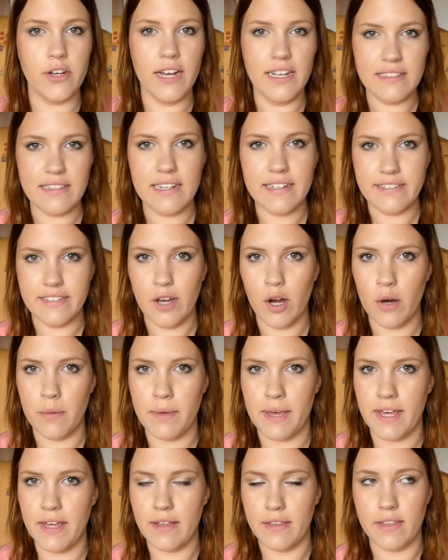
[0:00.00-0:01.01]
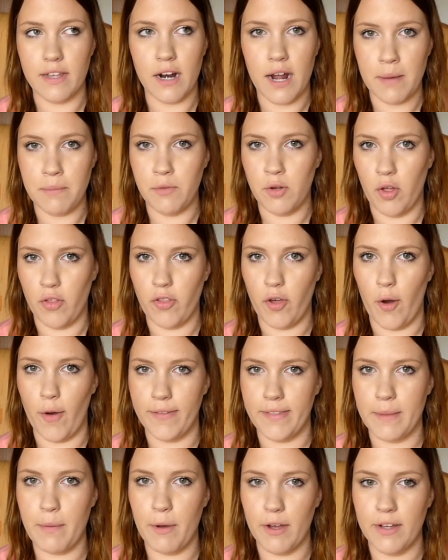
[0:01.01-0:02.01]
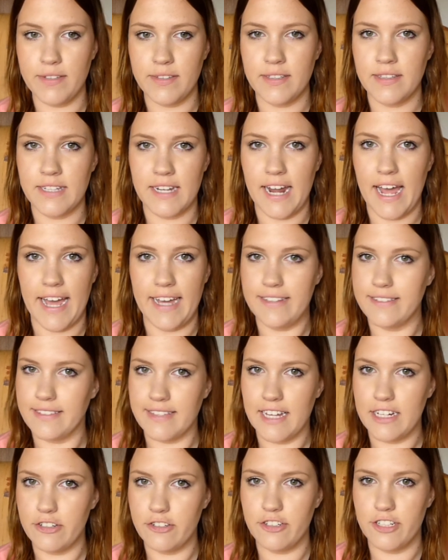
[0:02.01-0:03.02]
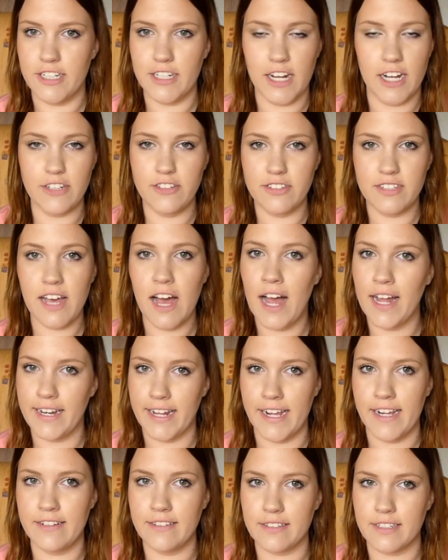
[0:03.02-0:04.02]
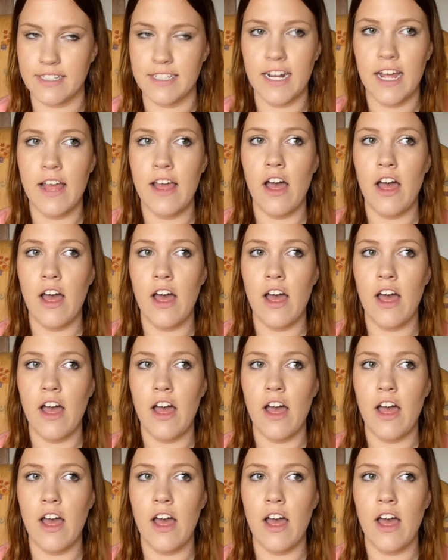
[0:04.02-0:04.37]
guys like tell me that I'm not the only person that hates that shit? I just can't handle it.